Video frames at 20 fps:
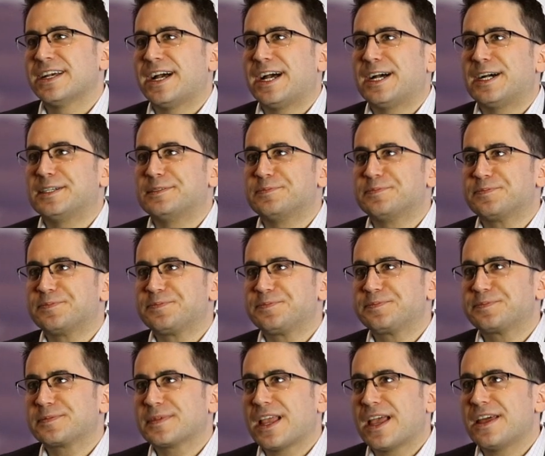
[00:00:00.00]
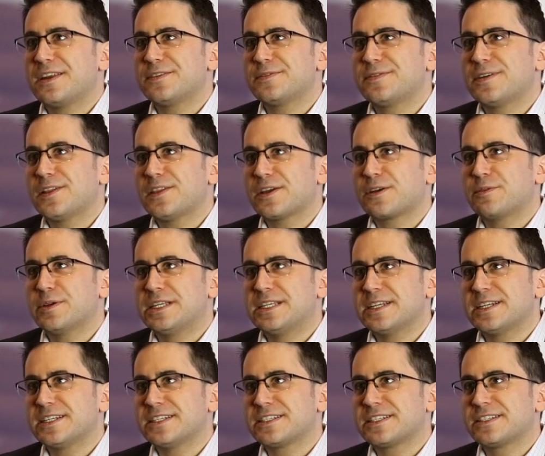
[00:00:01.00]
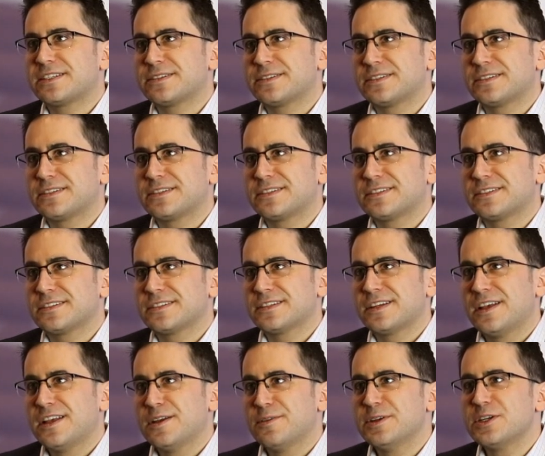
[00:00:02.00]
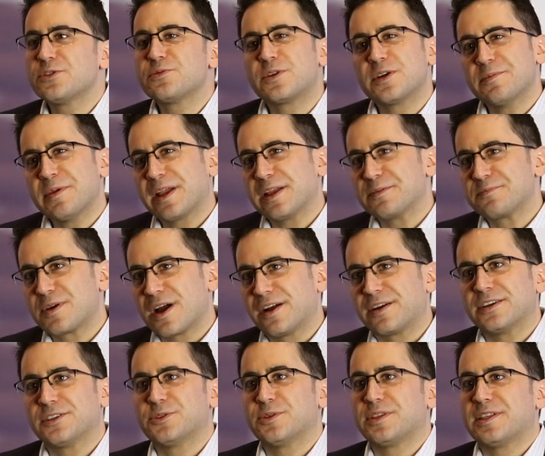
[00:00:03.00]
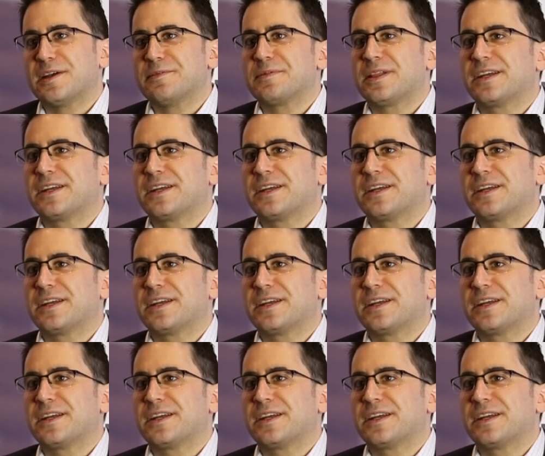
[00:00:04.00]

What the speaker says: And it felt like we just weren't making progress with them.